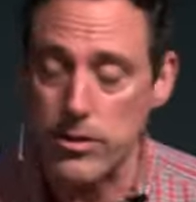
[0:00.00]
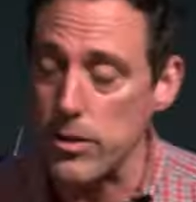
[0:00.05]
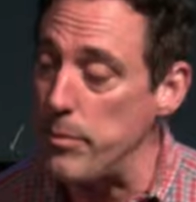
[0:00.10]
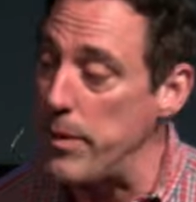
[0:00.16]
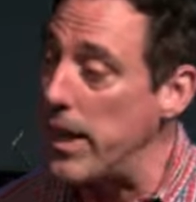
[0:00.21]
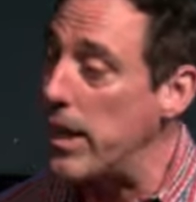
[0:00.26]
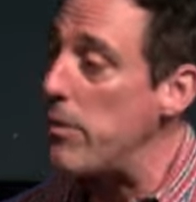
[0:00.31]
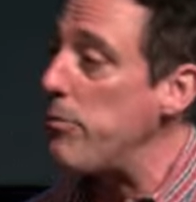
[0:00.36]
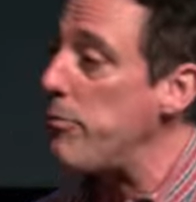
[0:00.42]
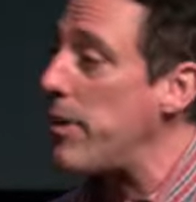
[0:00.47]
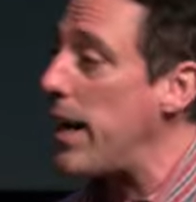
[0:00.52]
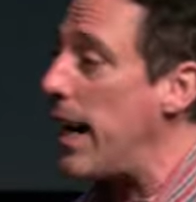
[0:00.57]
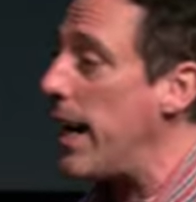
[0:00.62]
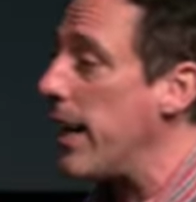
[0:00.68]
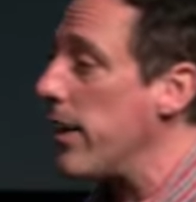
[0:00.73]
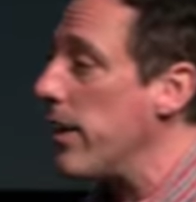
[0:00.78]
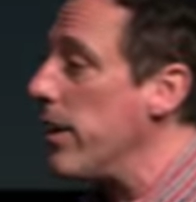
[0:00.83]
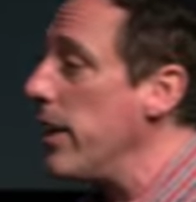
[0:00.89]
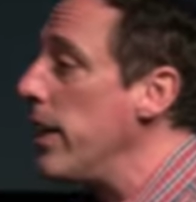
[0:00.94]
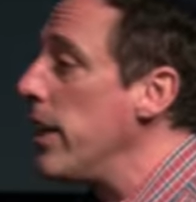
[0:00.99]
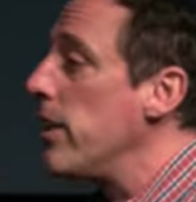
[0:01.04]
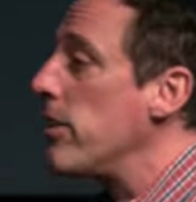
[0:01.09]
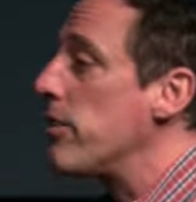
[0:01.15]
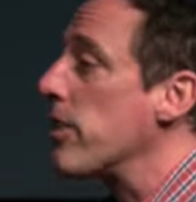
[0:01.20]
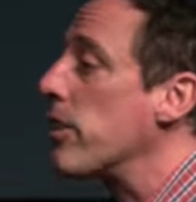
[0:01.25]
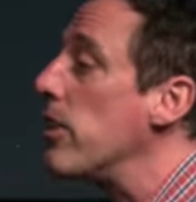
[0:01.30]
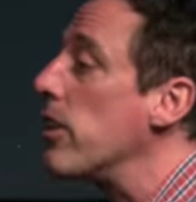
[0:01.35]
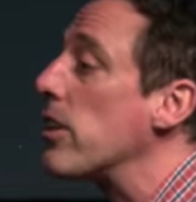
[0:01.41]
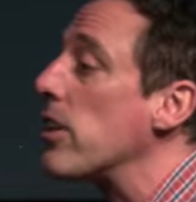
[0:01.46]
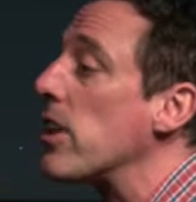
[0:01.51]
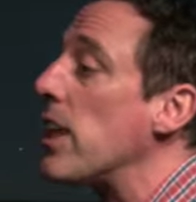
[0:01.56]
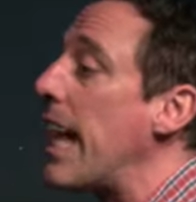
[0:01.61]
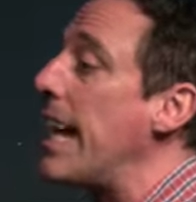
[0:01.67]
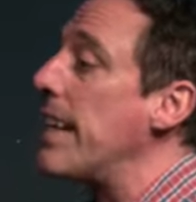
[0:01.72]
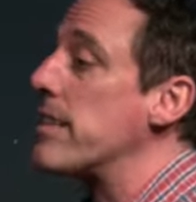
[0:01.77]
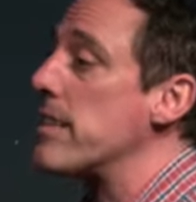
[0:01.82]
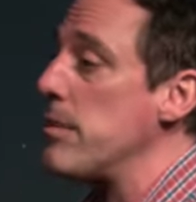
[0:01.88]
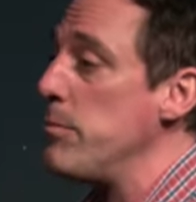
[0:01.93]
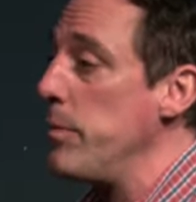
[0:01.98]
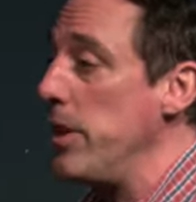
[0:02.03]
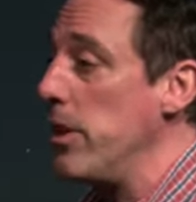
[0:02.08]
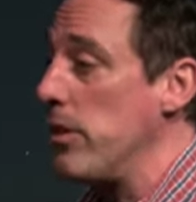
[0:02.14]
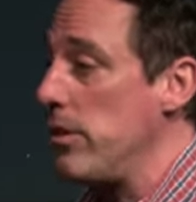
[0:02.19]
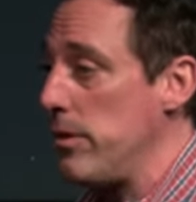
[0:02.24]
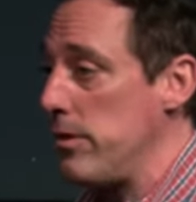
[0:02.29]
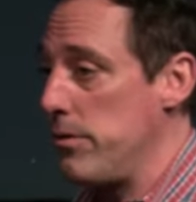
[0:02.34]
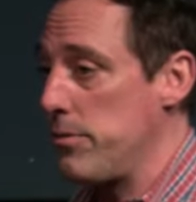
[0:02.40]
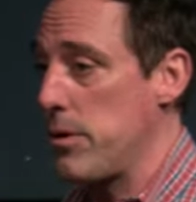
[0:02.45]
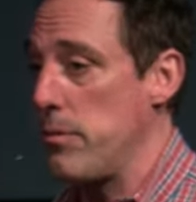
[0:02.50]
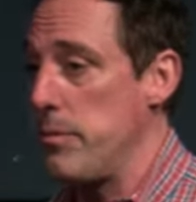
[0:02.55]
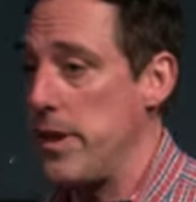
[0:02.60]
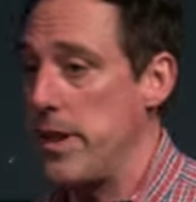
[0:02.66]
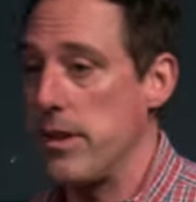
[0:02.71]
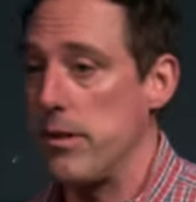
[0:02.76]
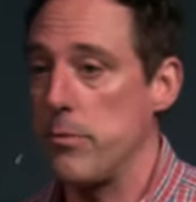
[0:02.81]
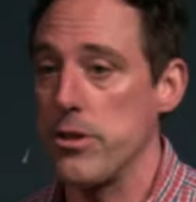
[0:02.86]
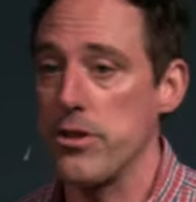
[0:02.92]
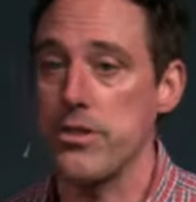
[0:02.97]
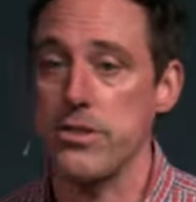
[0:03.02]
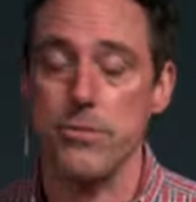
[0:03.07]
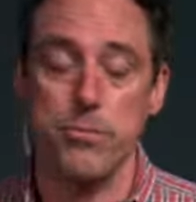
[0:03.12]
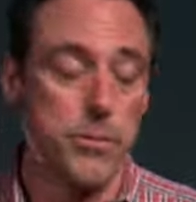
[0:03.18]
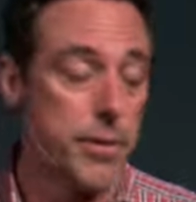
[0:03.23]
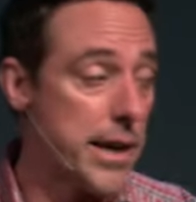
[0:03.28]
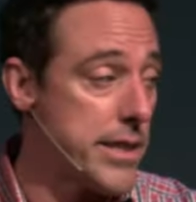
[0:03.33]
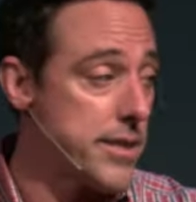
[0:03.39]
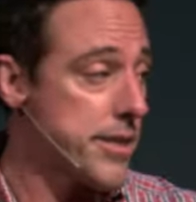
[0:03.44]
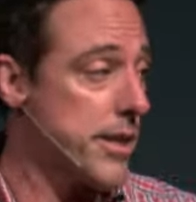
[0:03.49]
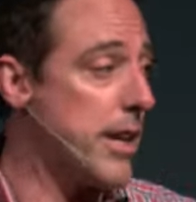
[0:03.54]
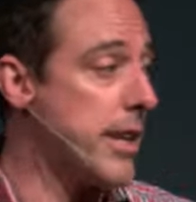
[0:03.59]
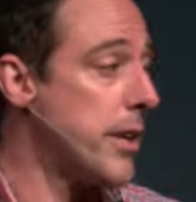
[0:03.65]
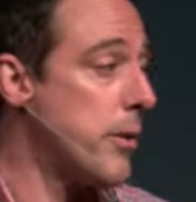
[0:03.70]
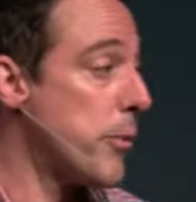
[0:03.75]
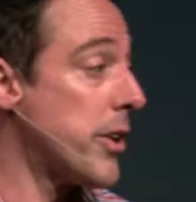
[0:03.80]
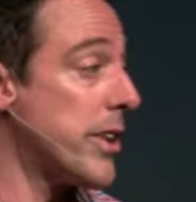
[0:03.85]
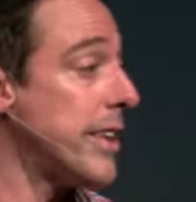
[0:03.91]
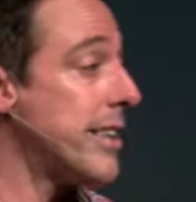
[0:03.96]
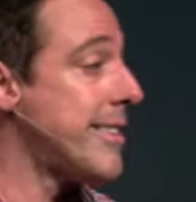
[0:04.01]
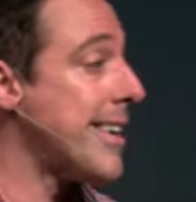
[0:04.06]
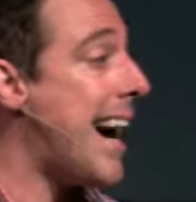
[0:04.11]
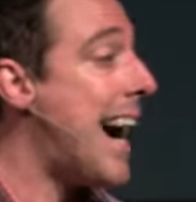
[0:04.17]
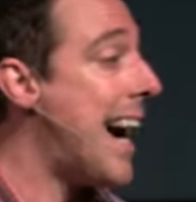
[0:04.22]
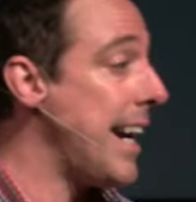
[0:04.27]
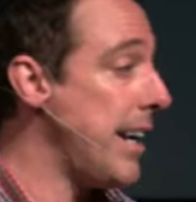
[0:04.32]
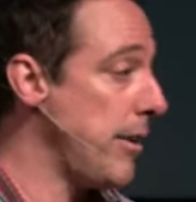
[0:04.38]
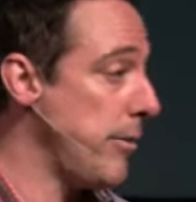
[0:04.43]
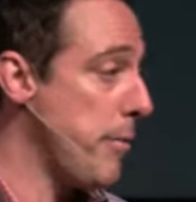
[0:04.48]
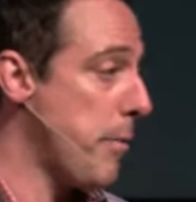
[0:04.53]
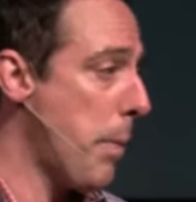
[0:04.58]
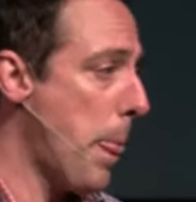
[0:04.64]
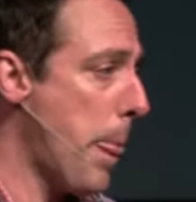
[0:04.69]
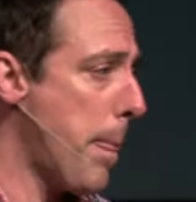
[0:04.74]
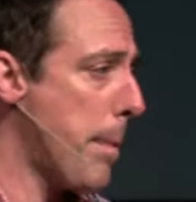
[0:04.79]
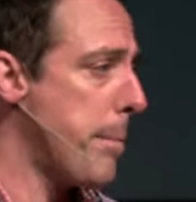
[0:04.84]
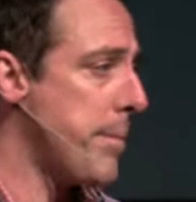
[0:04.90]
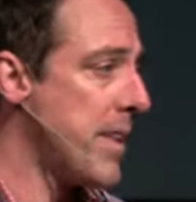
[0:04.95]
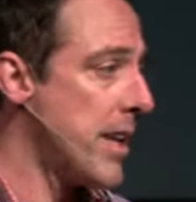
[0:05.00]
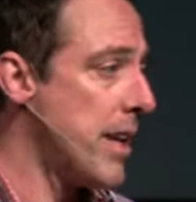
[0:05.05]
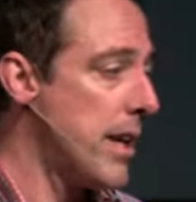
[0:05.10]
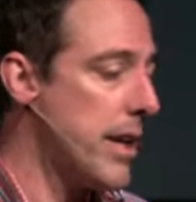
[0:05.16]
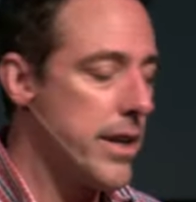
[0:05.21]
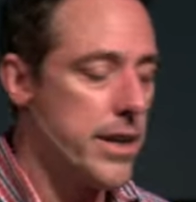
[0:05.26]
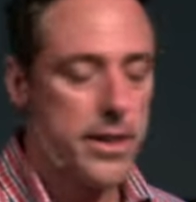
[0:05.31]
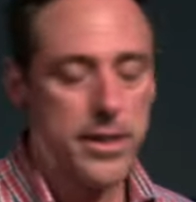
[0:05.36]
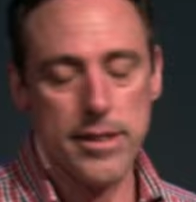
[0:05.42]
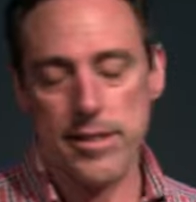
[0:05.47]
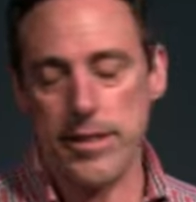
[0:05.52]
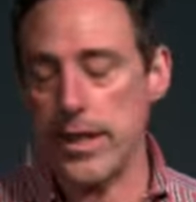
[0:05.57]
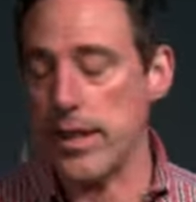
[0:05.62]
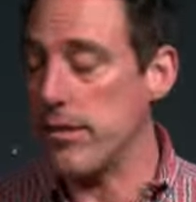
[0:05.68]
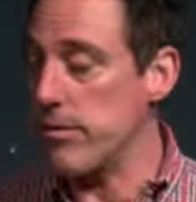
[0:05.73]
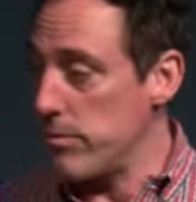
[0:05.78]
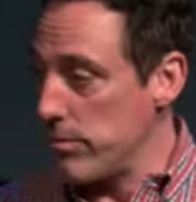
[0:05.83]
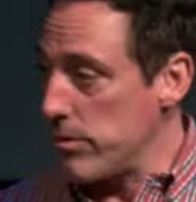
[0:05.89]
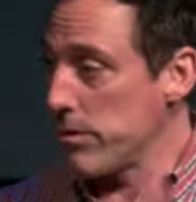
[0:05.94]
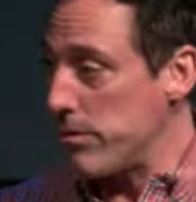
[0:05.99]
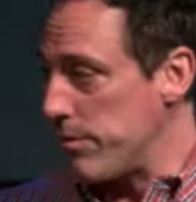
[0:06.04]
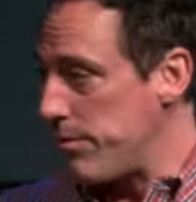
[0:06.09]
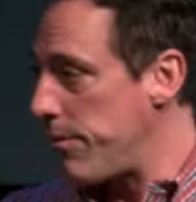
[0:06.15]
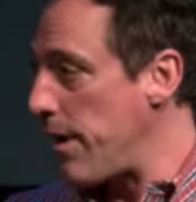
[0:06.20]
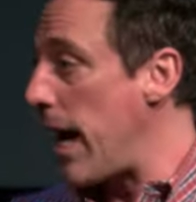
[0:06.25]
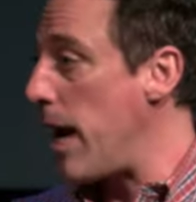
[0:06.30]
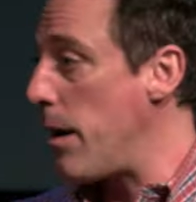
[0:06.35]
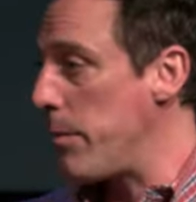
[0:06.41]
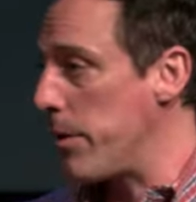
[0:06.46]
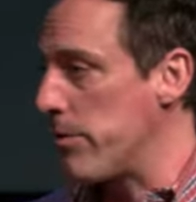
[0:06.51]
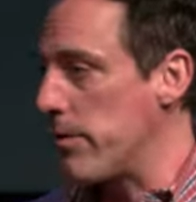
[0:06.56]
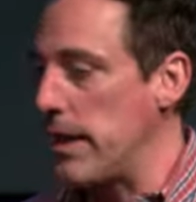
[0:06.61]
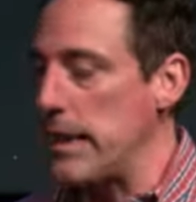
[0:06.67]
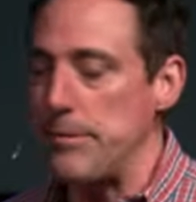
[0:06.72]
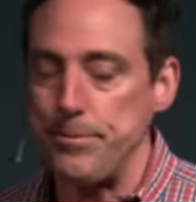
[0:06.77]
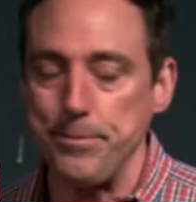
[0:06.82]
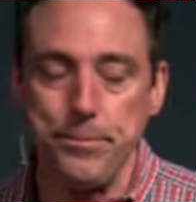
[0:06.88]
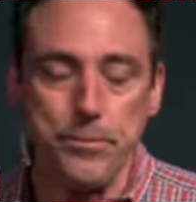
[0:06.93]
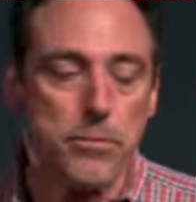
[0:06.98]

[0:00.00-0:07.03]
to make a fire to cook a last meal for me and my son, then we're going to die. And he's like, this is famine, right?